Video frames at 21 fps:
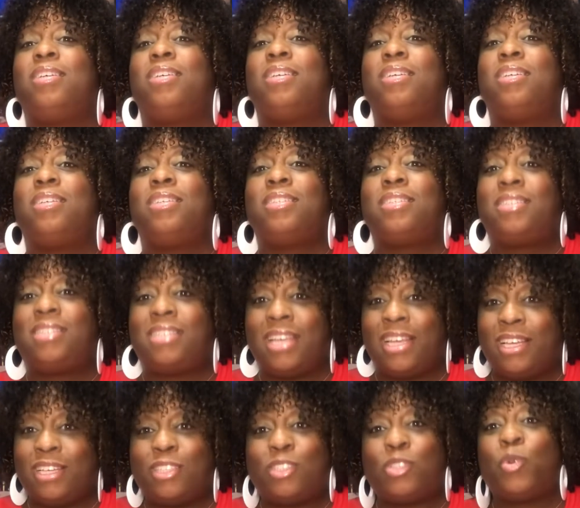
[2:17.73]

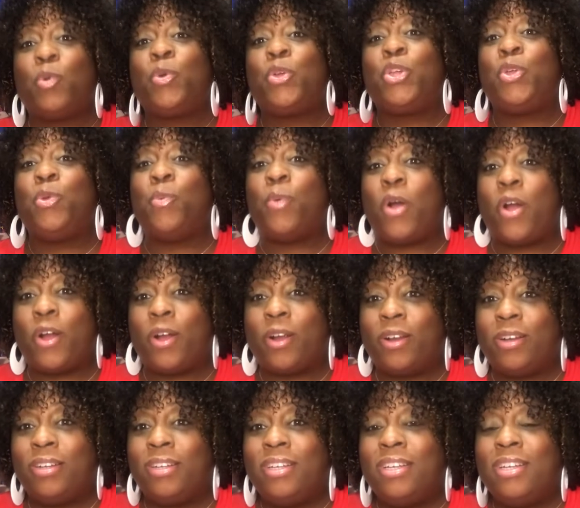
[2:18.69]
says who you
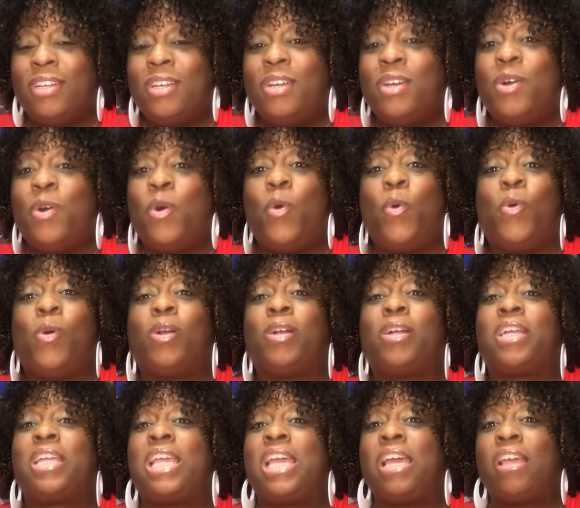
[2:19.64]
are or
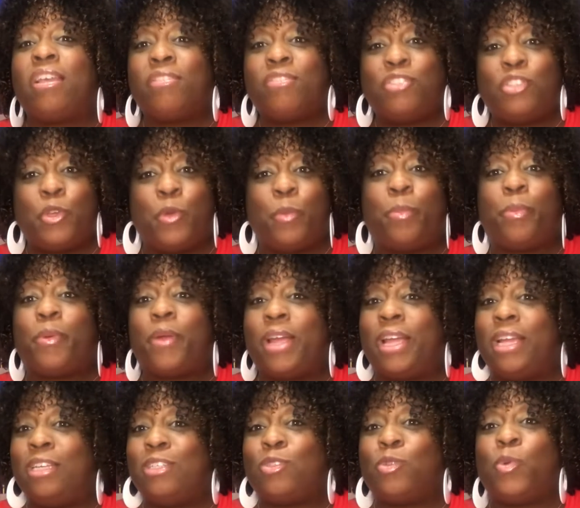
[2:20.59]
gives you
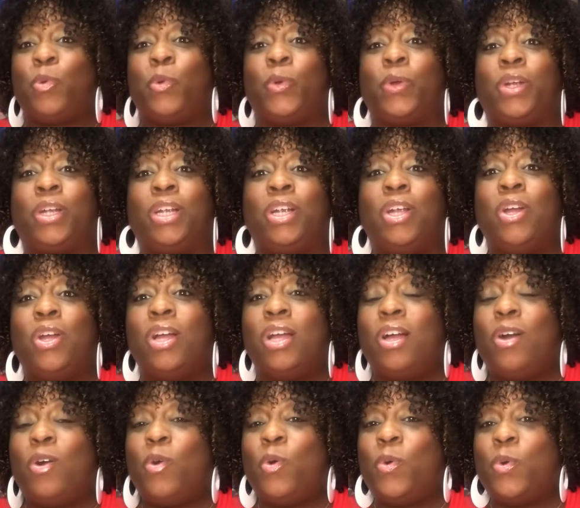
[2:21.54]
praise or
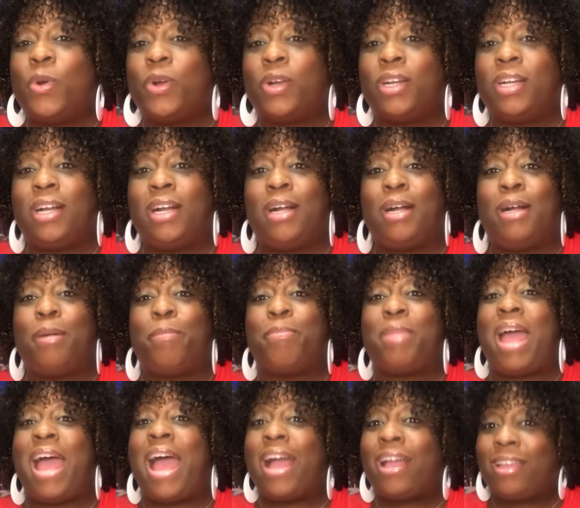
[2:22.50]

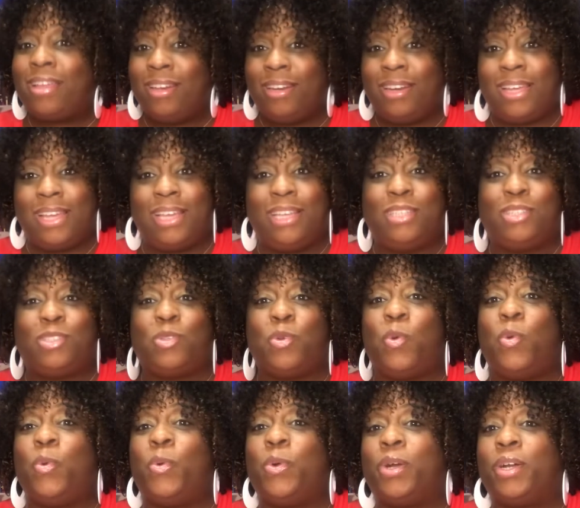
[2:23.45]
accolades
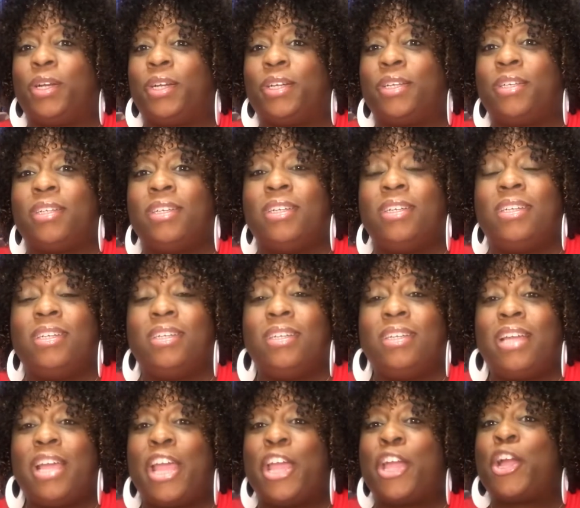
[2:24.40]
or
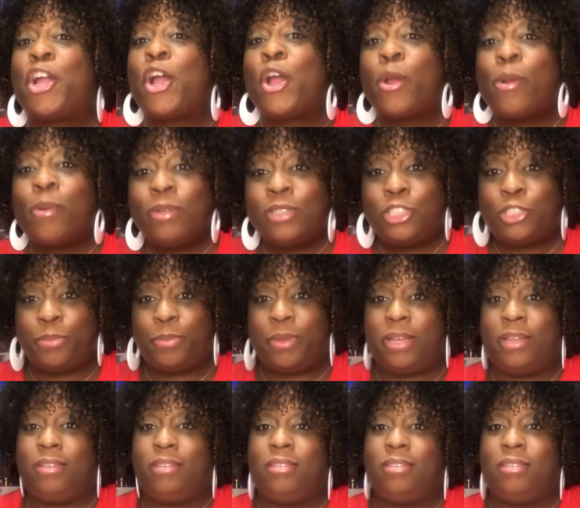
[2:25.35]
encouragement.